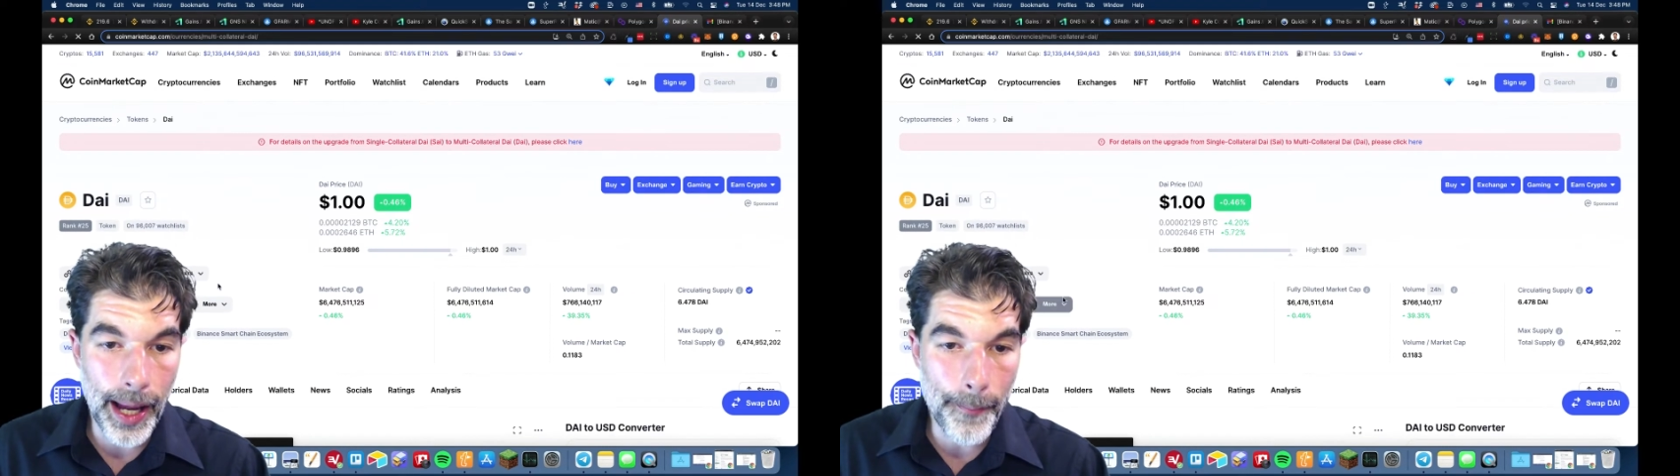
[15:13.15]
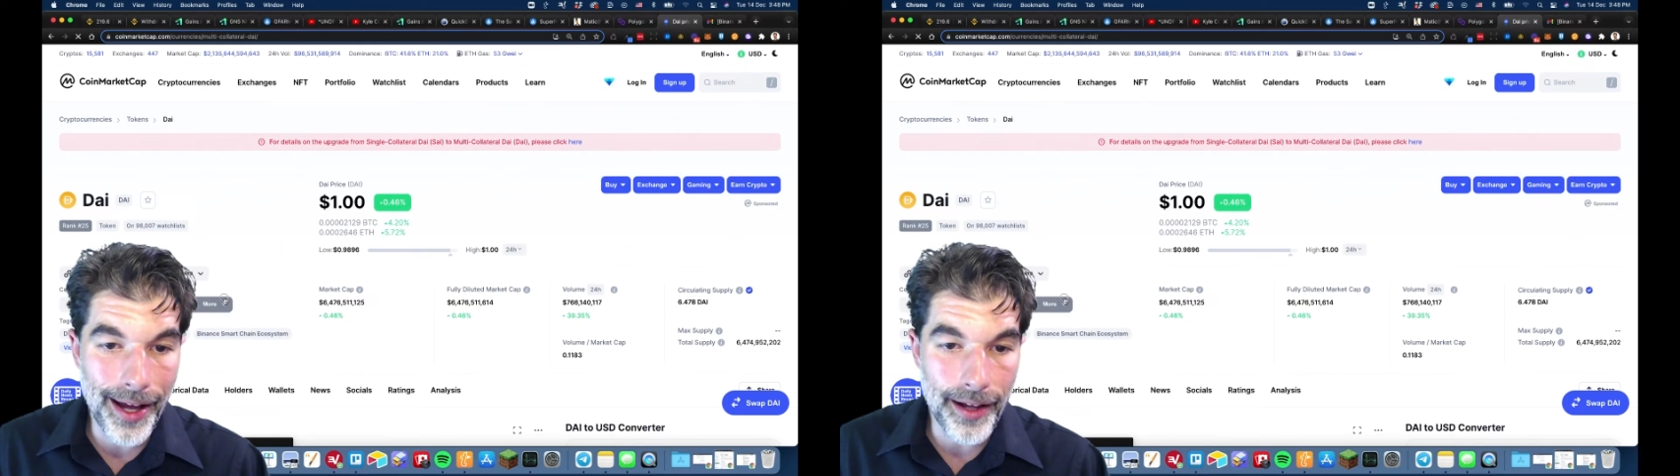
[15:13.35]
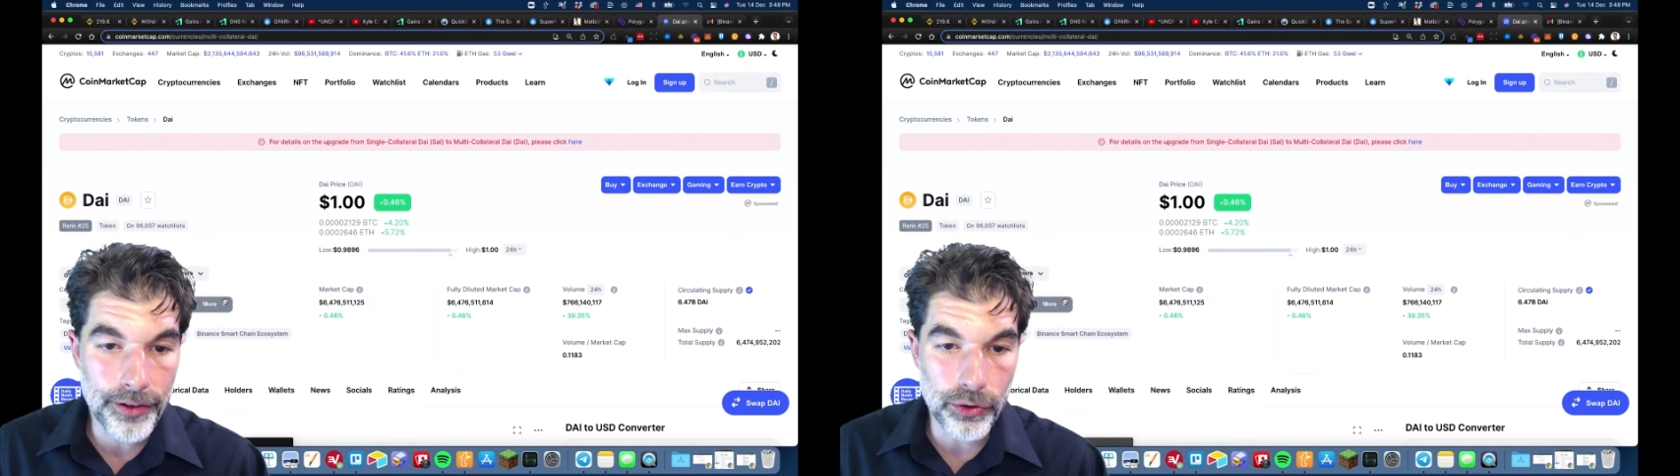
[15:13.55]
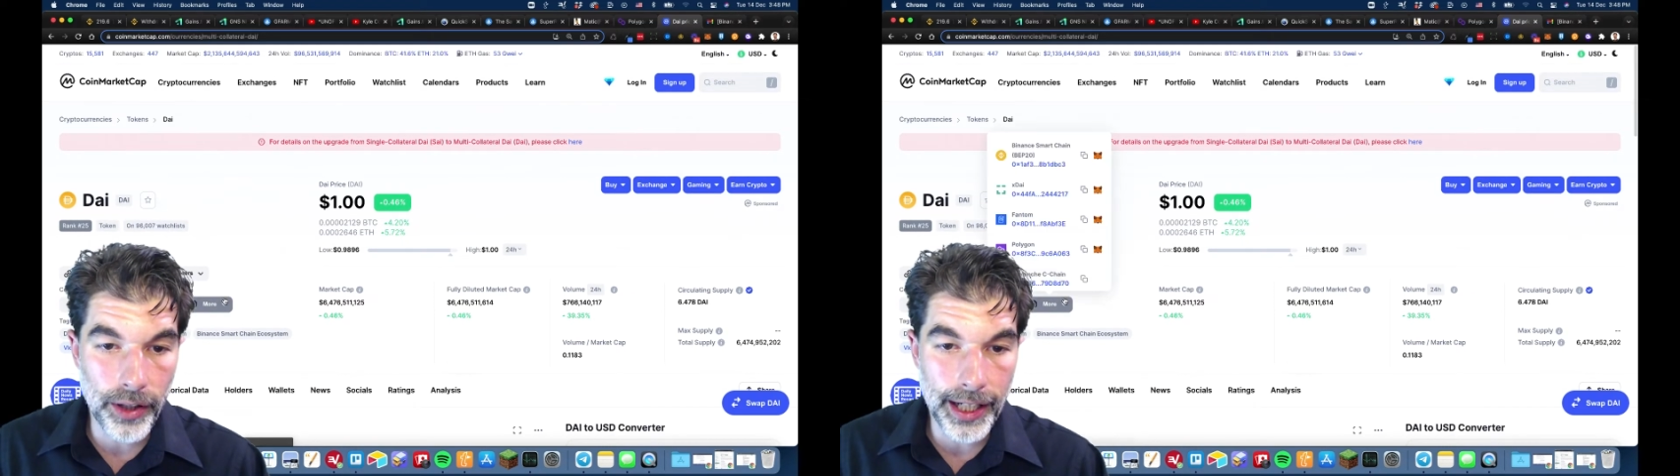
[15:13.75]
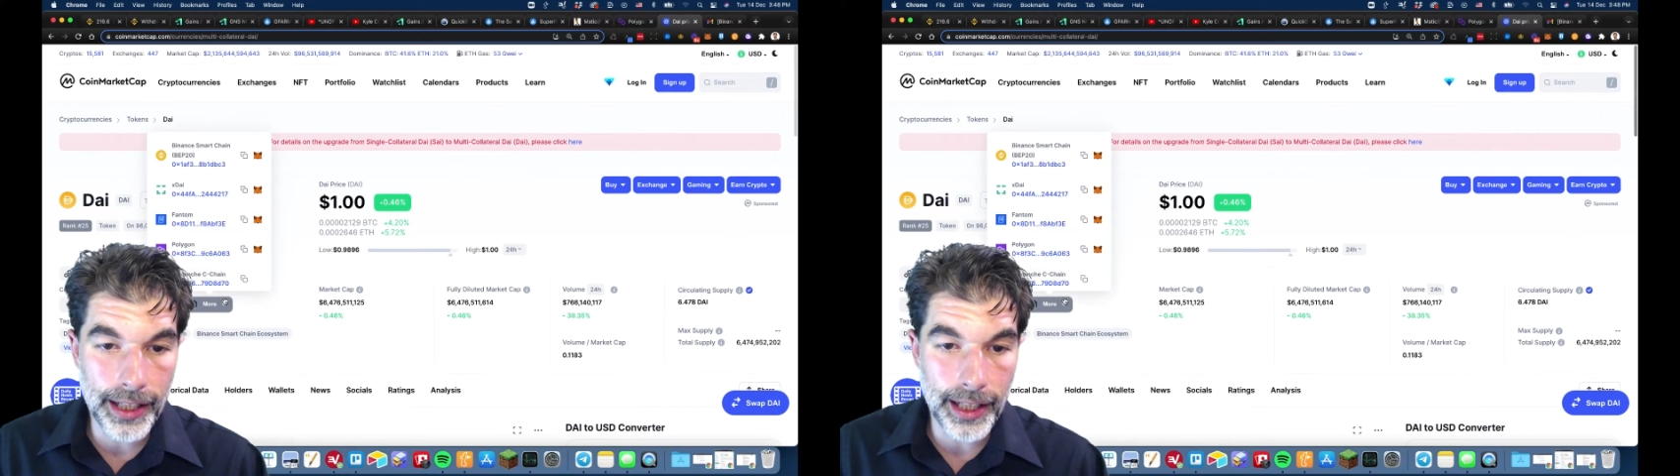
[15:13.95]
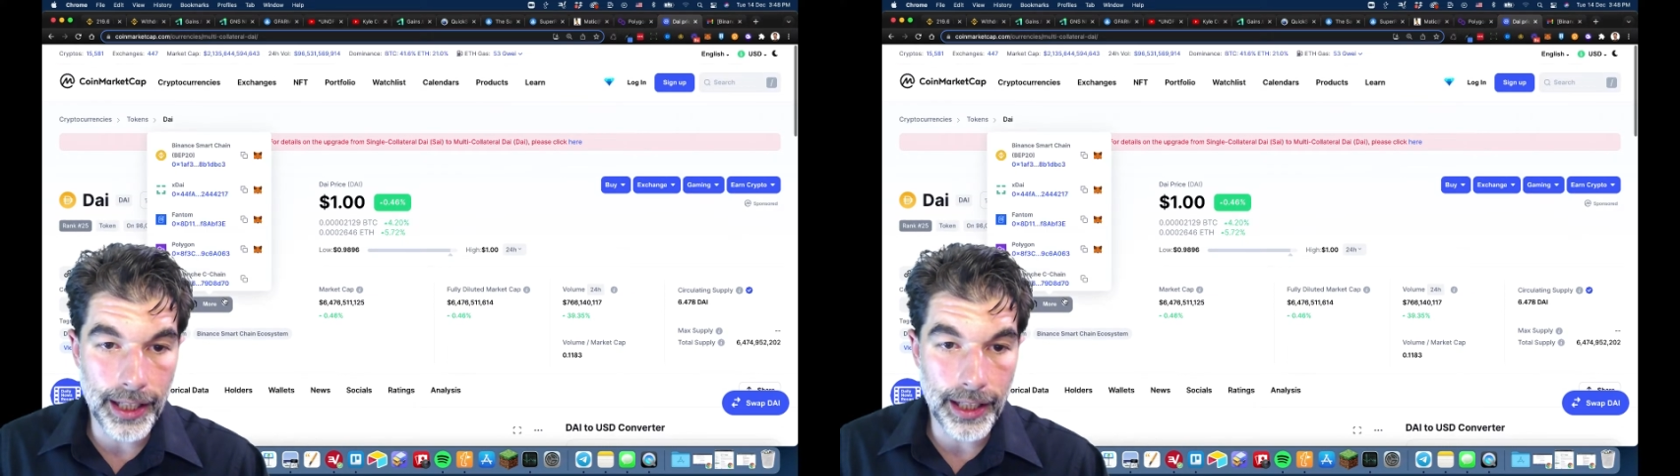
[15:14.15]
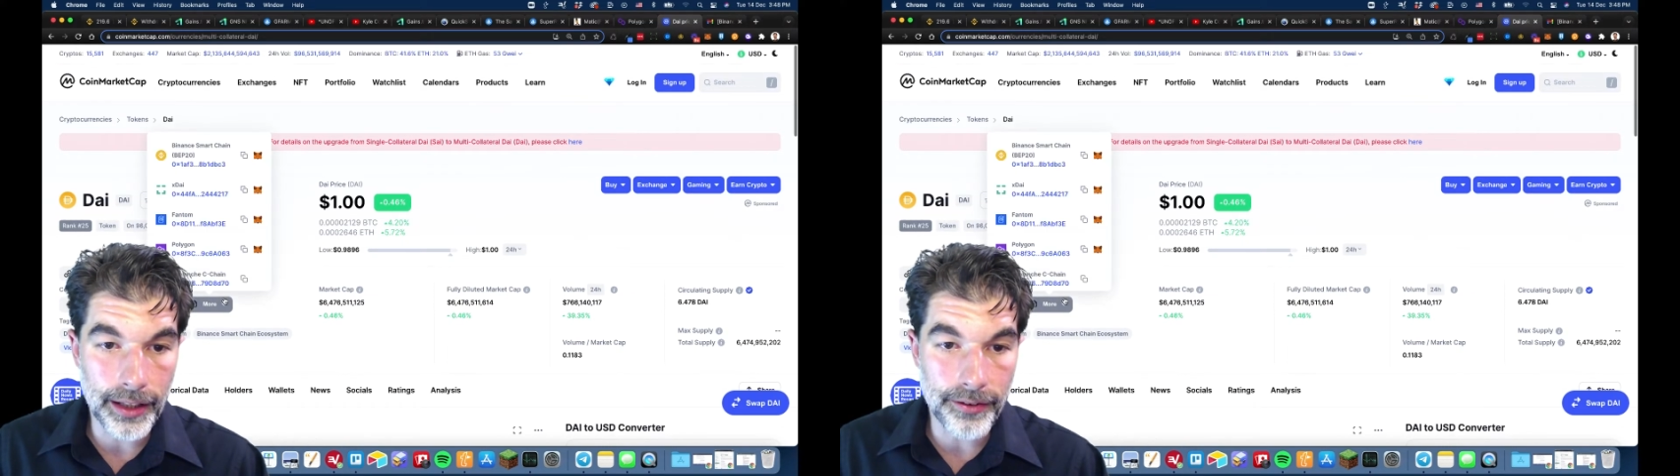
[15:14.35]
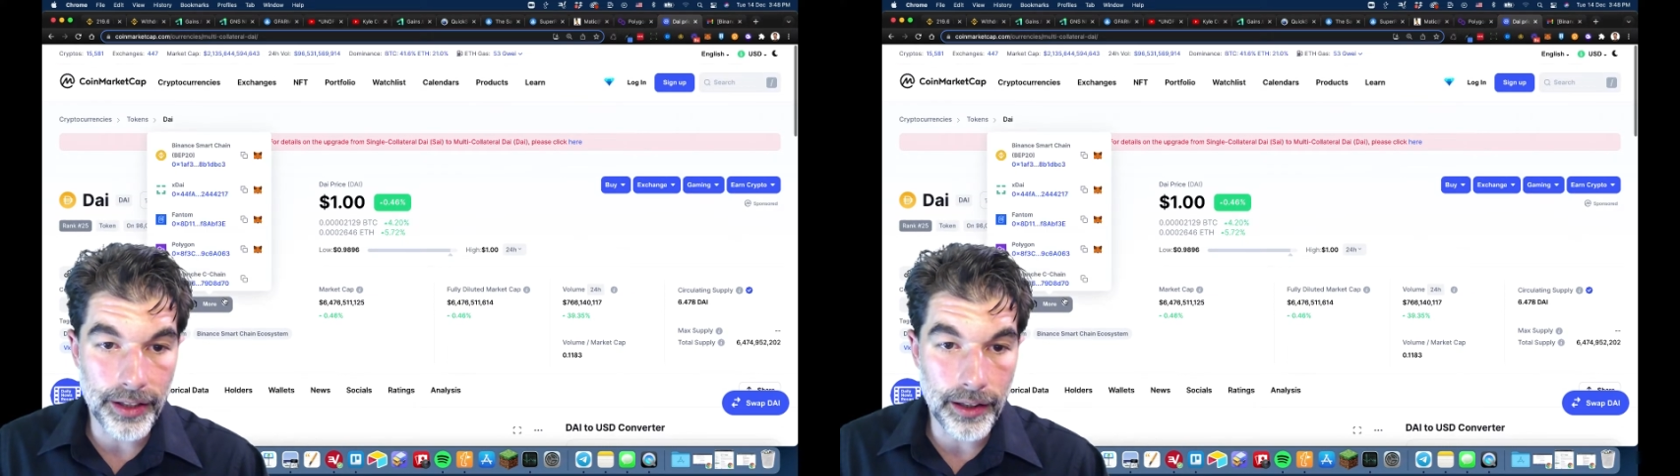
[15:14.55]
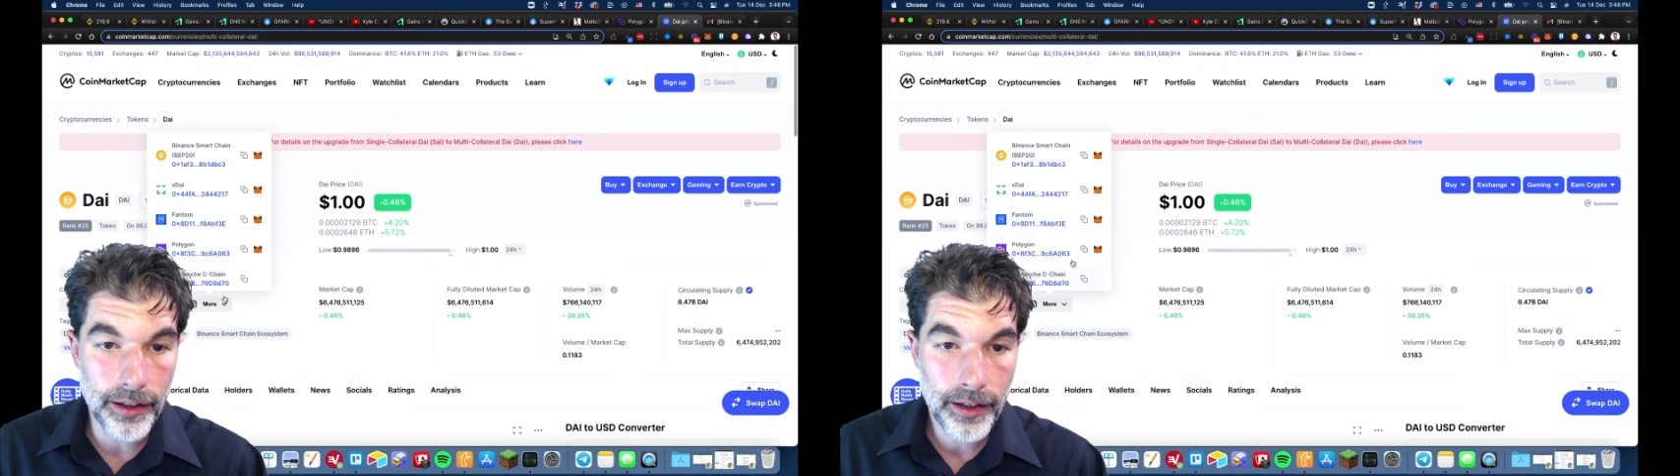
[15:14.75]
masquerading even.